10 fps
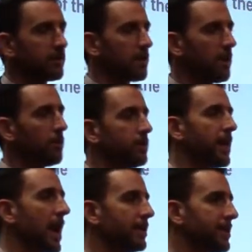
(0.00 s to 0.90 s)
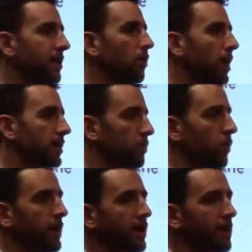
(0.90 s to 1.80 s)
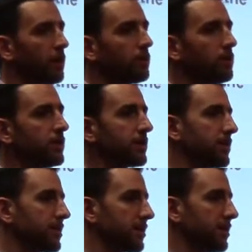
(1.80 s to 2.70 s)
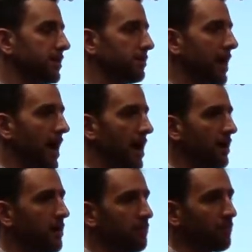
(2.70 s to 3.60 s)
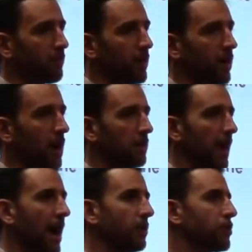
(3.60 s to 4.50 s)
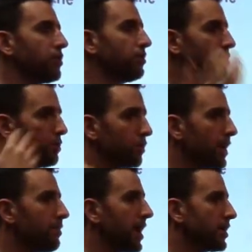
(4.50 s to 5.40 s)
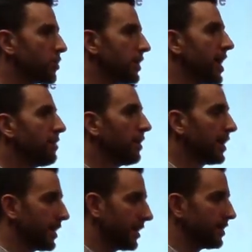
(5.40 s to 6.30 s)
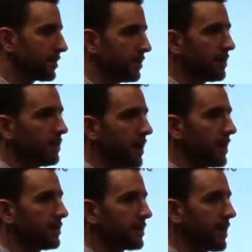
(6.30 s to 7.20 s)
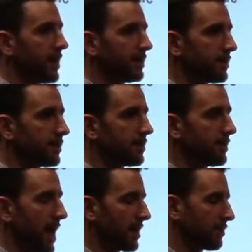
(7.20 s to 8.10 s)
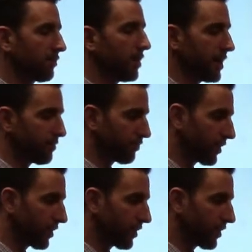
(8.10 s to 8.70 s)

So the idea was we're going to go to a system that allows you to repatriate money to the United States tax-free.